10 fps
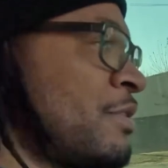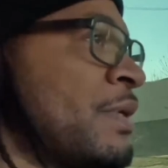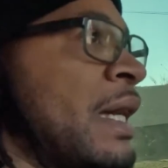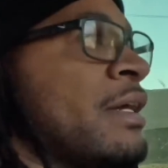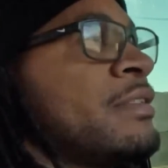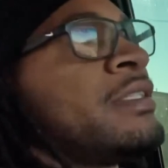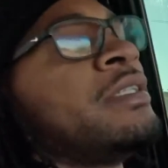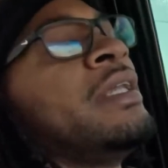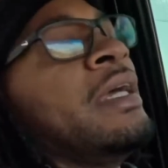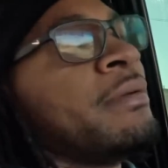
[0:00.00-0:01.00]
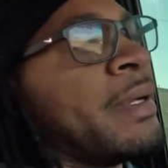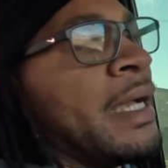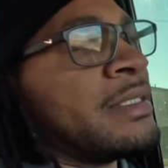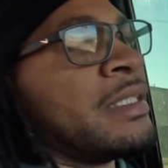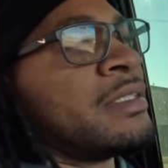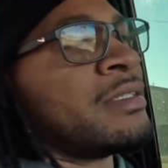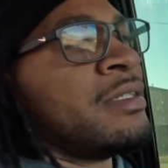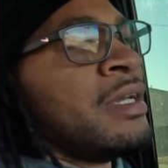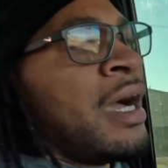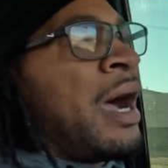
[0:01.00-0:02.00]
So we gotta go to the damn gas station.
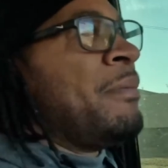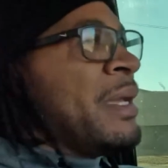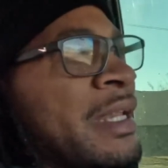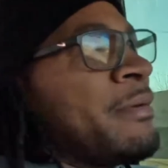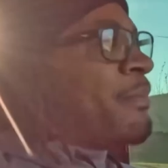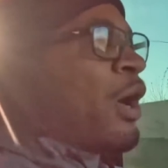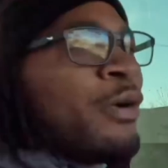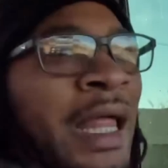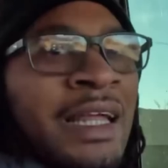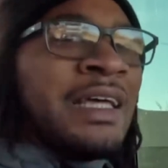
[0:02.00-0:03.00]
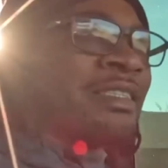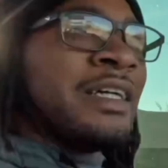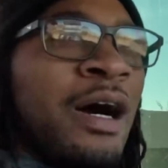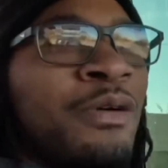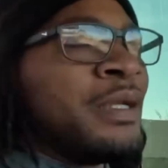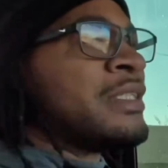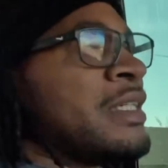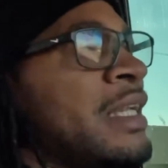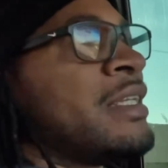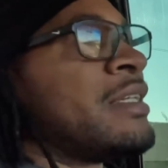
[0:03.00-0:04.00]
I be in the mode like, let's go, let's
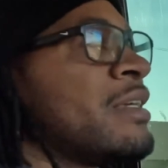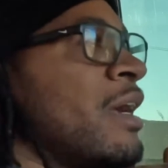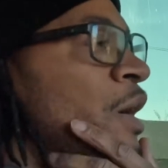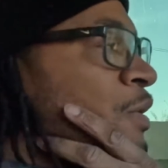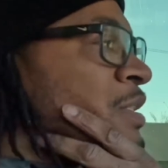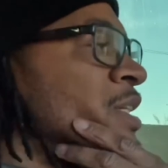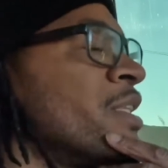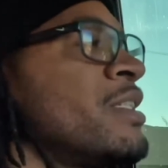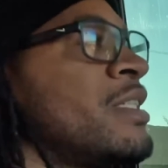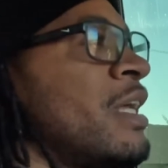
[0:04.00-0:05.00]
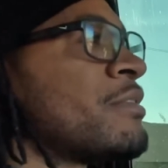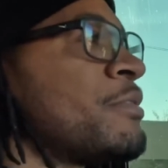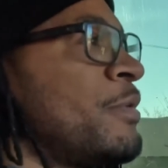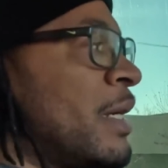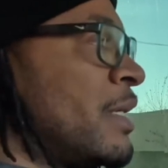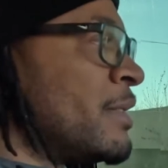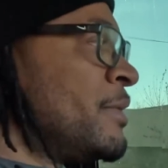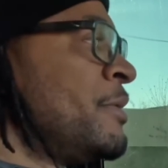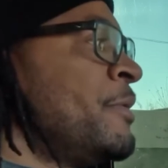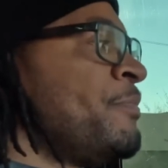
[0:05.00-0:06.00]
get it and go, let's get this shit out the way.
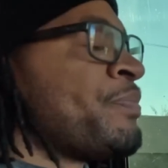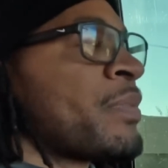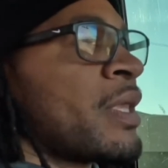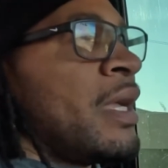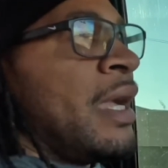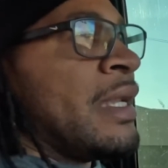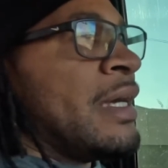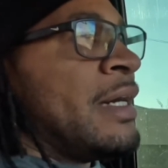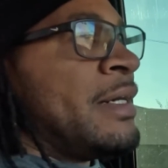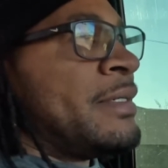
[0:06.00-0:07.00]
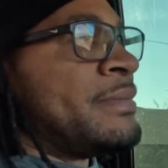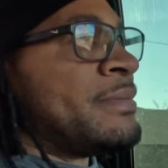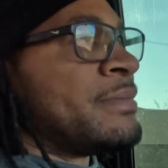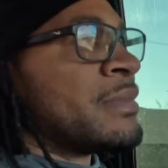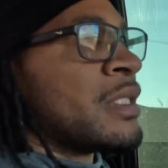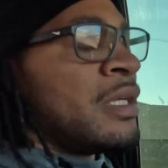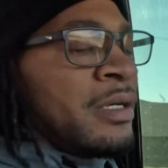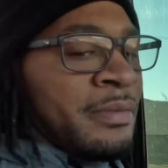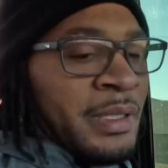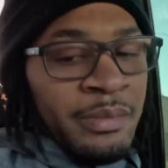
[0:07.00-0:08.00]
And uh, you know
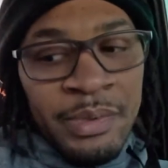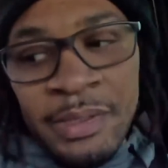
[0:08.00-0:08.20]
what I mean?